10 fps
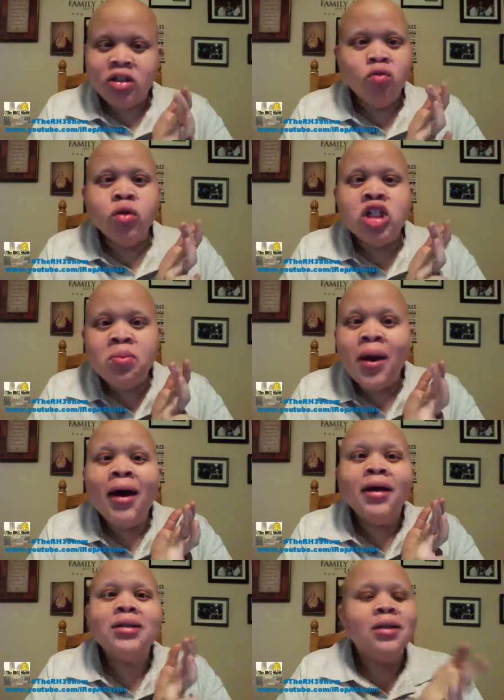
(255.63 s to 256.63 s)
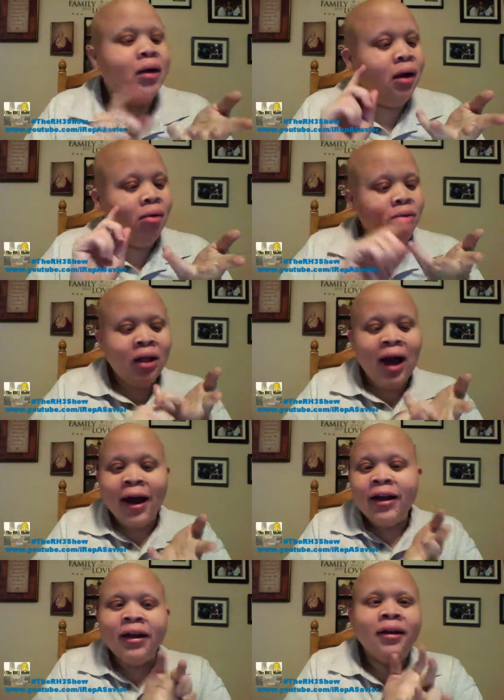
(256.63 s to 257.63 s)
respect,
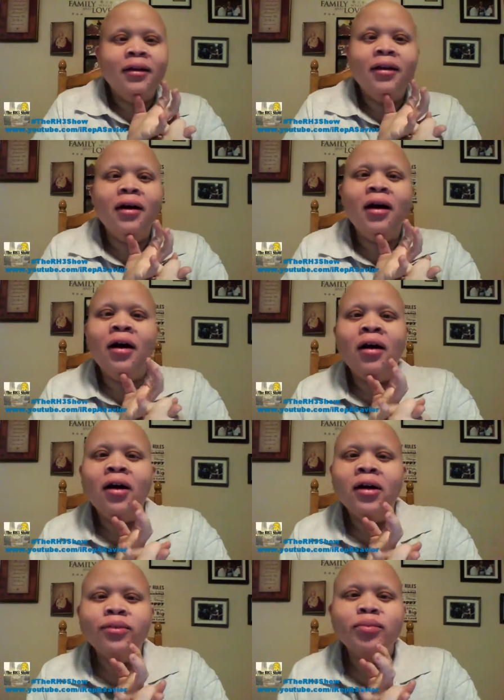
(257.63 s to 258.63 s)
lacking uh